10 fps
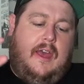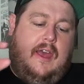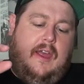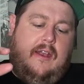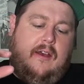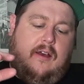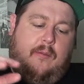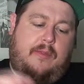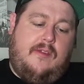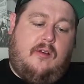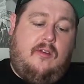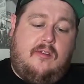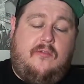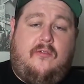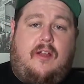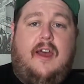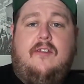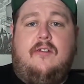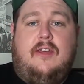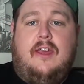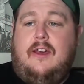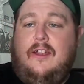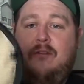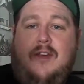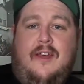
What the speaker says: And this also flies really good.